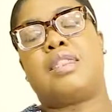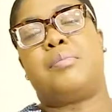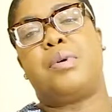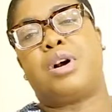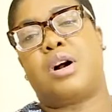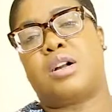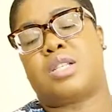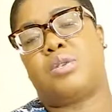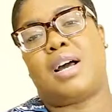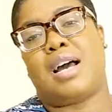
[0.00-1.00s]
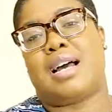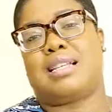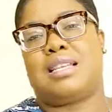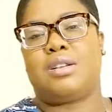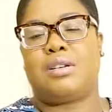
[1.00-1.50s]
The book also
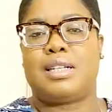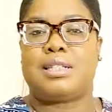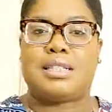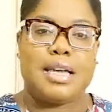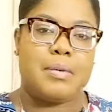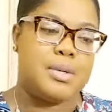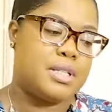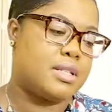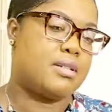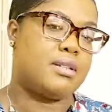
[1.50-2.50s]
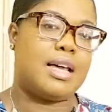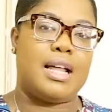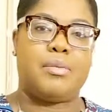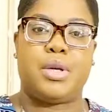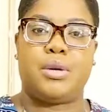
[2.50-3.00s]
has, you know, little tips to
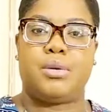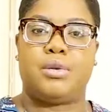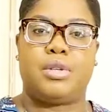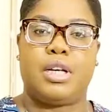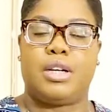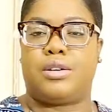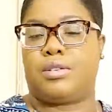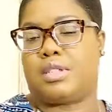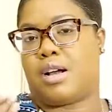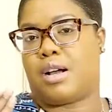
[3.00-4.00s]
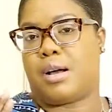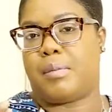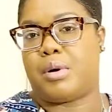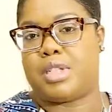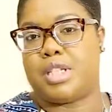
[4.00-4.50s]
help you, you know, talk
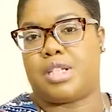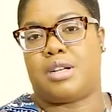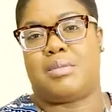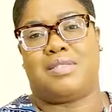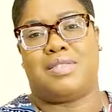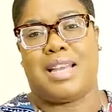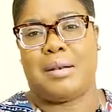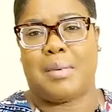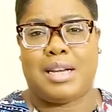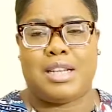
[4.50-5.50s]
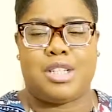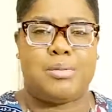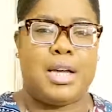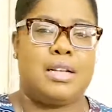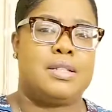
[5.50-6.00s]
about in terms of debt
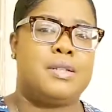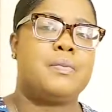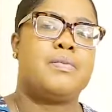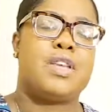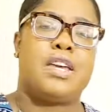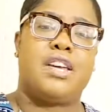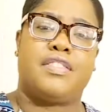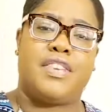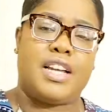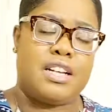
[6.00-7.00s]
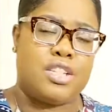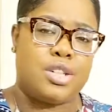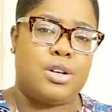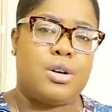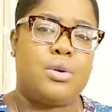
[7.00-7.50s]
management, your
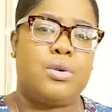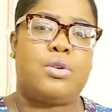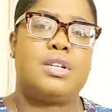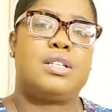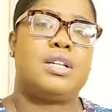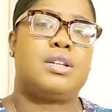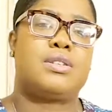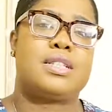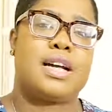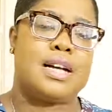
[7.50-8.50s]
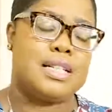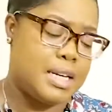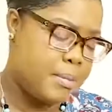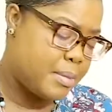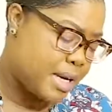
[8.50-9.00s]
financial goals, you know,
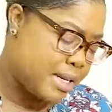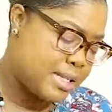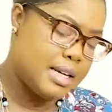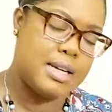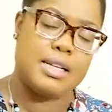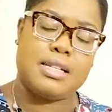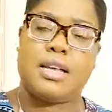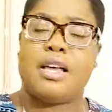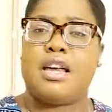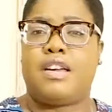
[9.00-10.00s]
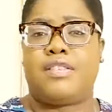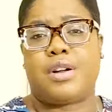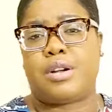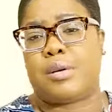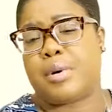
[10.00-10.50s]
starting a business, if
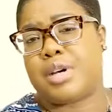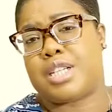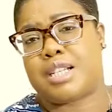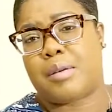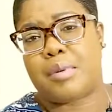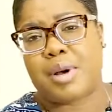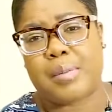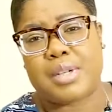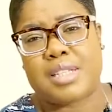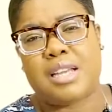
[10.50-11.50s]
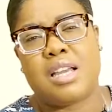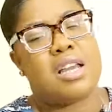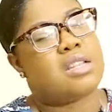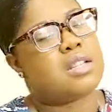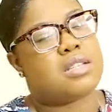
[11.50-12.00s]
you're going to purchase a property,
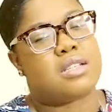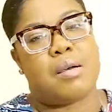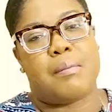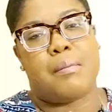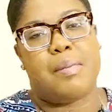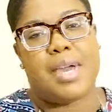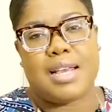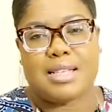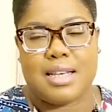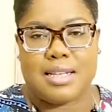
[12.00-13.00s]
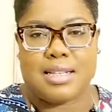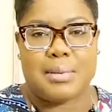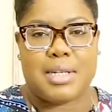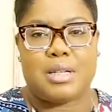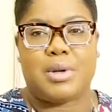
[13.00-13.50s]
just some basic
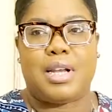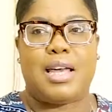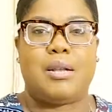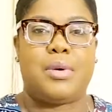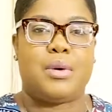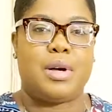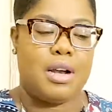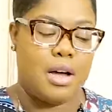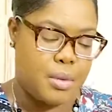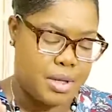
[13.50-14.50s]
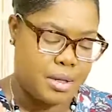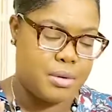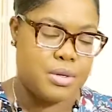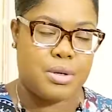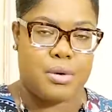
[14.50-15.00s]
steps that will help you along with
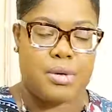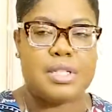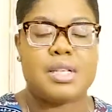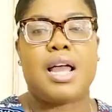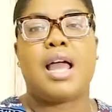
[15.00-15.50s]
those goals.